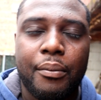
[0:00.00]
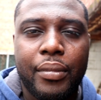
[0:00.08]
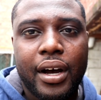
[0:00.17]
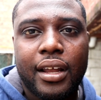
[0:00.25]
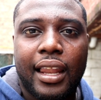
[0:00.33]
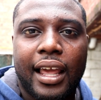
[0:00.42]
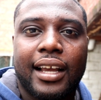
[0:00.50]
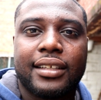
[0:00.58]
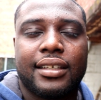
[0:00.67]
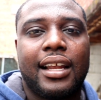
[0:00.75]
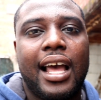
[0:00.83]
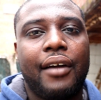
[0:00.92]
But like I
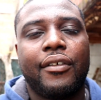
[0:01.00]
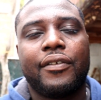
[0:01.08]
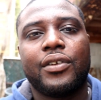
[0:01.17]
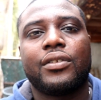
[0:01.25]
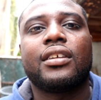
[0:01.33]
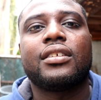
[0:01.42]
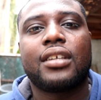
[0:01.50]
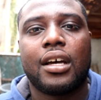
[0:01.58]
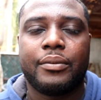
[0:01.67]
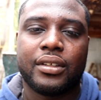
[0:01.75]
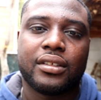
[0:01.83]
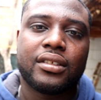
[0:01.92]
said, I have a few things
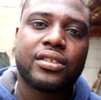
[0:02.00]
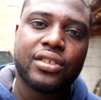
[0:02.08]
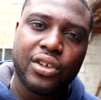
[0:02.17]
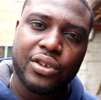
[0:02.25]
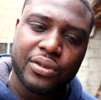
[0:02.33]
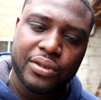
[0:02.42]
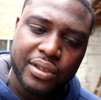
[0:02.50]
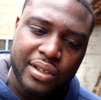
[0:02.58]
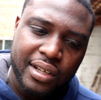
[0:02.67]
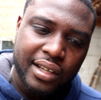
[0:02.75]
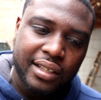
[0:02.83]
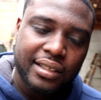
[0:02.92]
coming, so
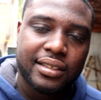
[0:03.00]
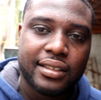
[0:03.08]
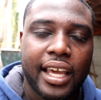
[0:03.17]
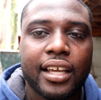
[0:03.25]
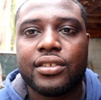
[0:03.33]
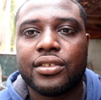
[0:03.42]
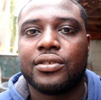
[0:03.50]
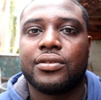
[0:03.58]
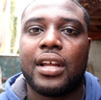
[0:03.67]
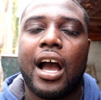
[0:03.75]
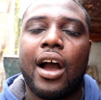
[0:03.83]
stay tuned.